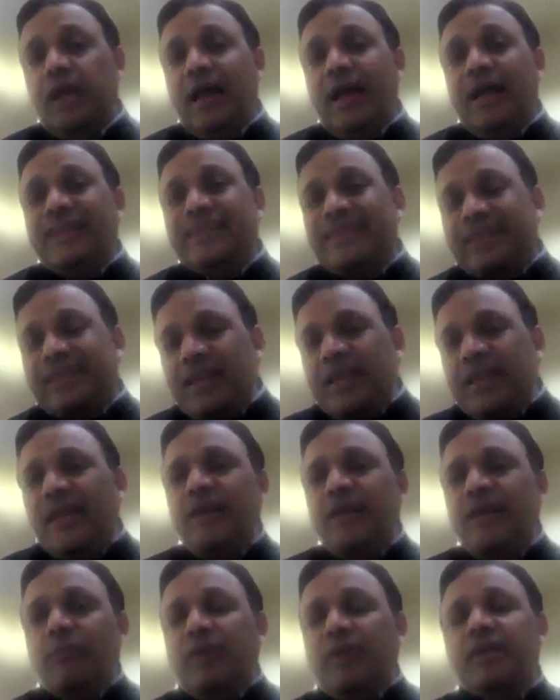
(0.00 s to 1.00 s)
And
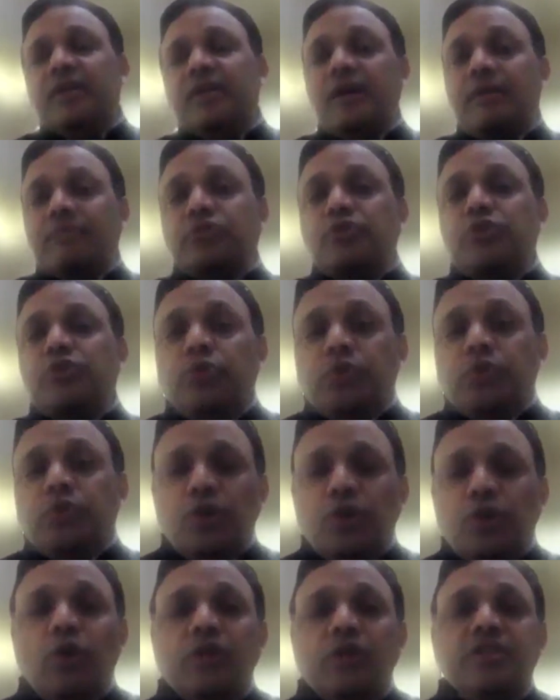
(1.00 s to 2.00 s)
three, when it comes to new
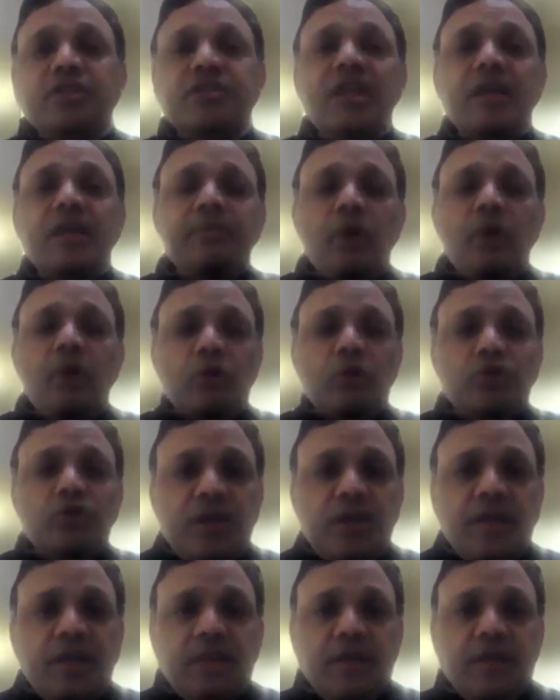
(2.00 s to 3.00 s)
technologies like
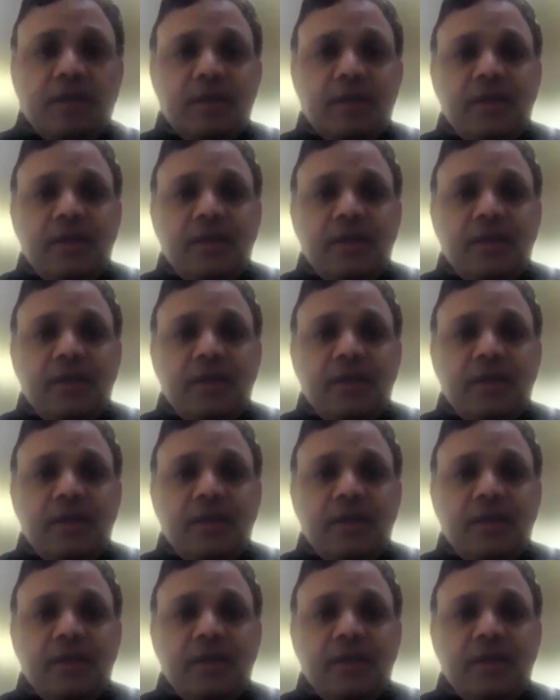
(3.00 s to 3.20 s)
blockchain,